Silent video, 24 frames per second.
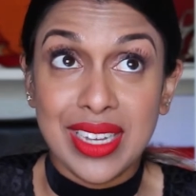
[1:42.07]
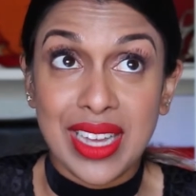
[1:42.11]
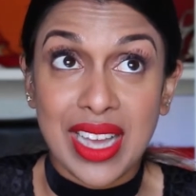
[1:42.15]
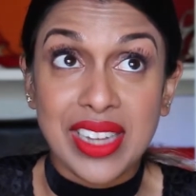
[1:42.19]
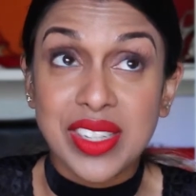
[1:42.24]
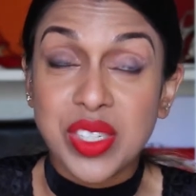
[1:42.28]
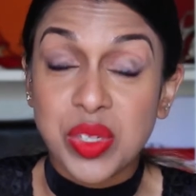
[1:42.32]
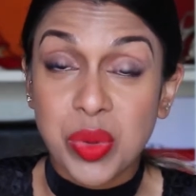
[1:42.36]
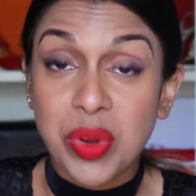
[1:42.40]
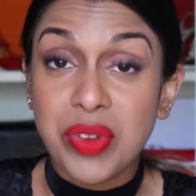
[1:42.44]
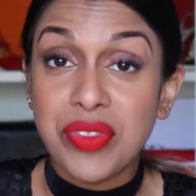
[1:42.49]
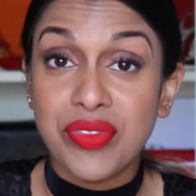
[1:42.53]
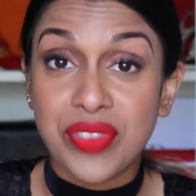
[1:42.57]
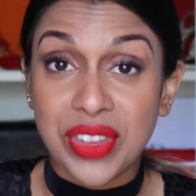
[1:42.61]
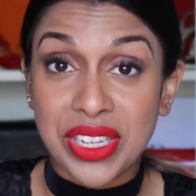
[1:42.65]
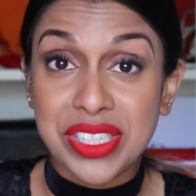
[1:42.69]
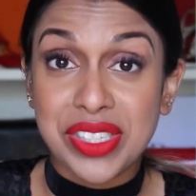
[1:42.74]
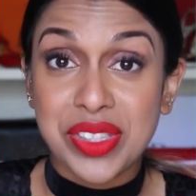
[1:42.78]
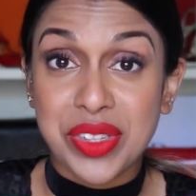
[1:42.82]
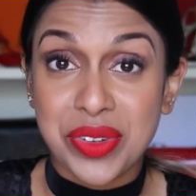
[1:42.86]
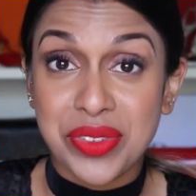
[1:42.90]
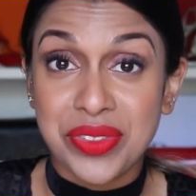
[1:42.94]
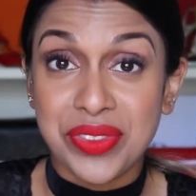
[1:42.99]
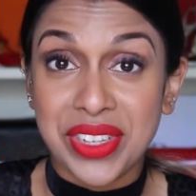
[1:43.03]
I just want to
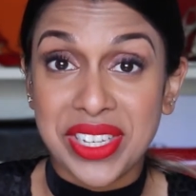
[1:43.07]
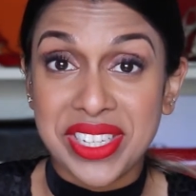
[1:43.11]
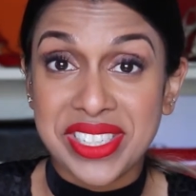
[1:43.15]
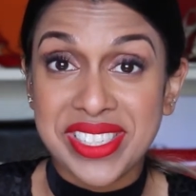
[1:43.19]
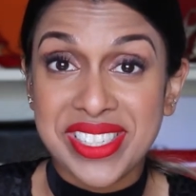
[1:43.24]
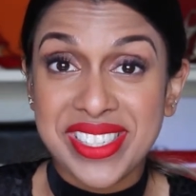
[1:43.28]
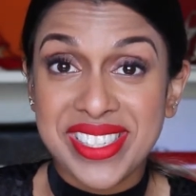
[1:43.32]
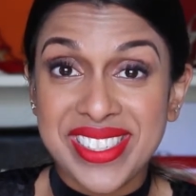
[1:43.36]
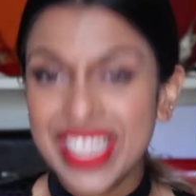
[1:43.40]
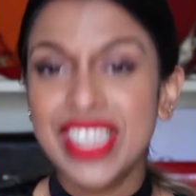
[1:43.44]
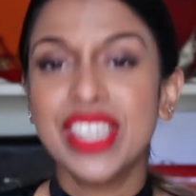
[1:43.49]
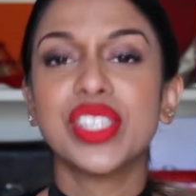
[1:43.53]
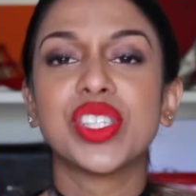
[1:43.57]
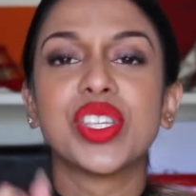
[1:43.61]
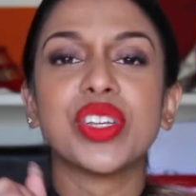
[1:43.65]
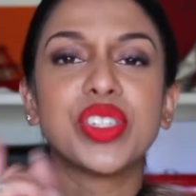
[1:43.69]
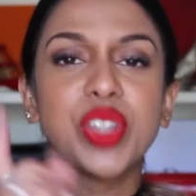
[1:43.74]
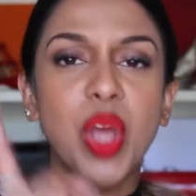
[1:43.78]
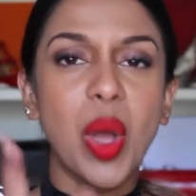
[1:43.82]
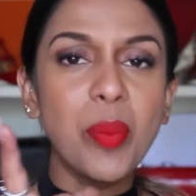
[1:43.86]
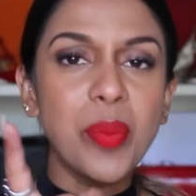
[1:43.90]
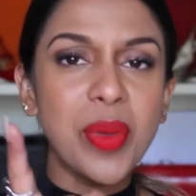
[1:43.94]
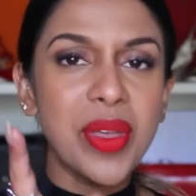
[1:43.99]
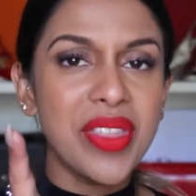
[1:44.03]
fix their face. So
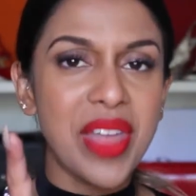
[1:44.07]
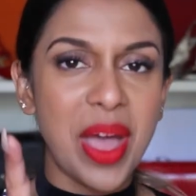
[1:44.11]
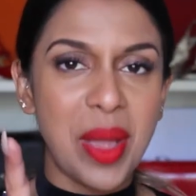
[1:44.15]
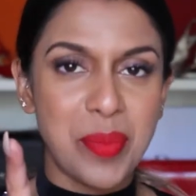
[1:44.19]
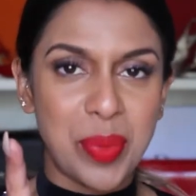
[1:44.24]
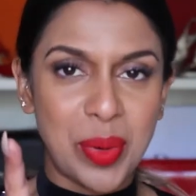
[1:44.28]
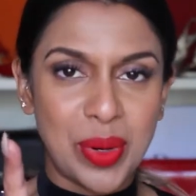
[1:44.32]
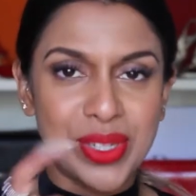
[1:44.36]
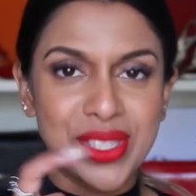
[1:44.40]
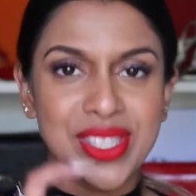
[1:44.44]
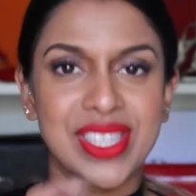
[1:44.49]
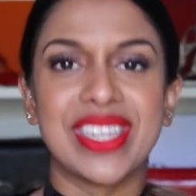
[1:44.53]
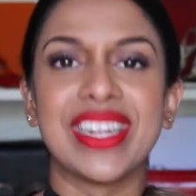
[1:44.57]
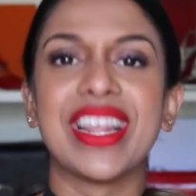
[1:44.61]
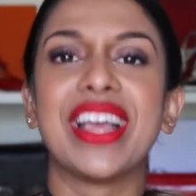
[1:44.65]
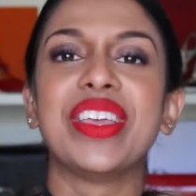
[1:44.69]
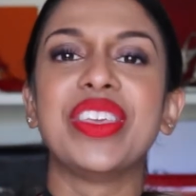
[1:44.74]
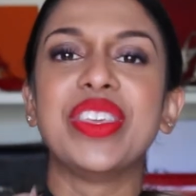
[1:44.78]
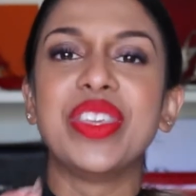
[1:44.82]
don't be that person.